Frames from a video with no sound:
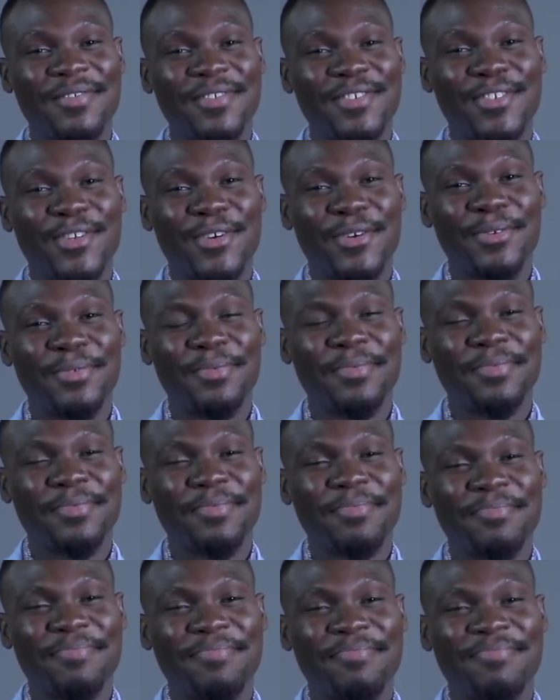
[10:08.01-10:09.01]
So,
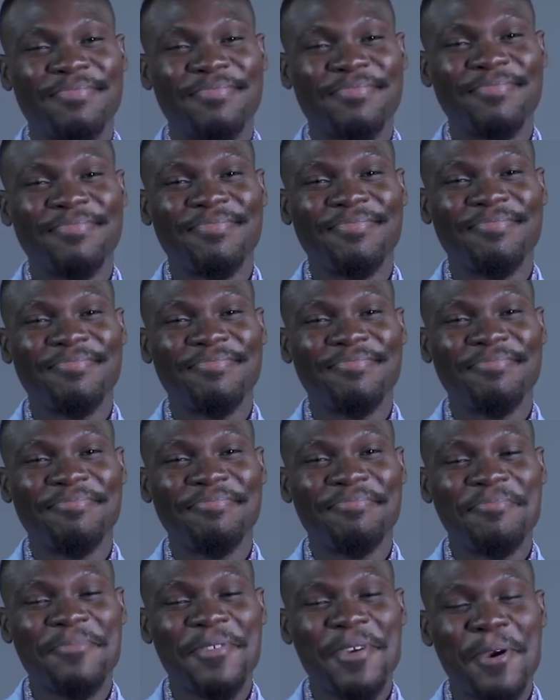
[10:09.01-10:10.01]

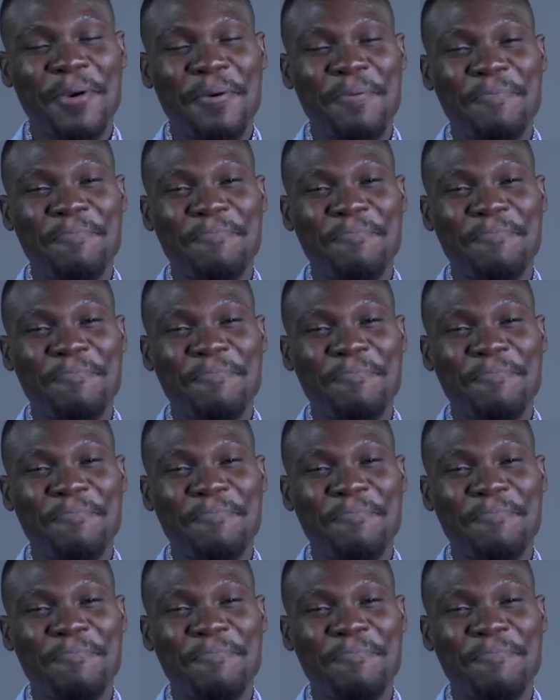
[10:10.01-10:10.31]
yeah,